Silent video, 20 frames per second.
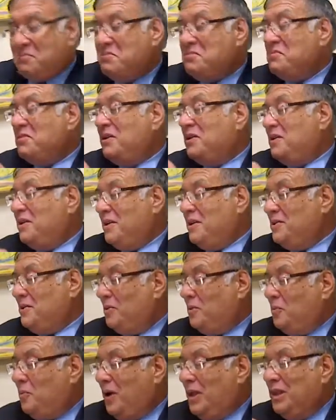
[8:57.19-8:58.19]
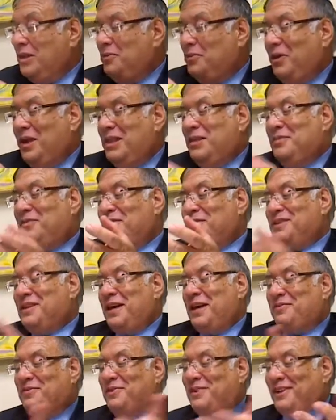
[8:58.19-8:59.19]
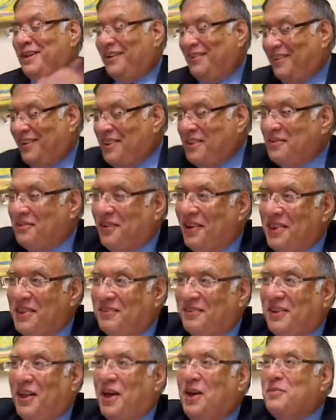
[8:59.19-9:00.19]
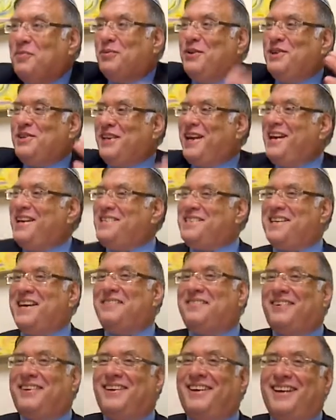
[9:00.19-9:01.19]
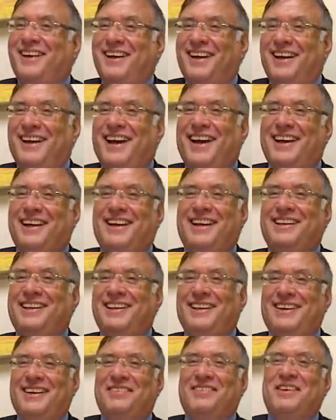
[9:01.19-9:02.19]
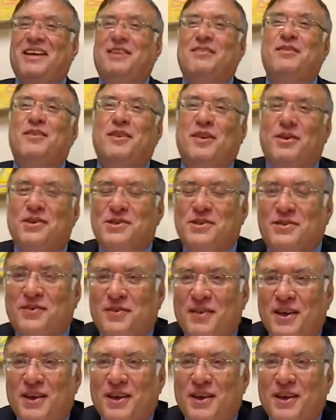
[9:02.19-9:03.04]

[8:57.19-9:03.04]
Right. It's a wonderful sefer. Wonderful unappreciated sefer. Even those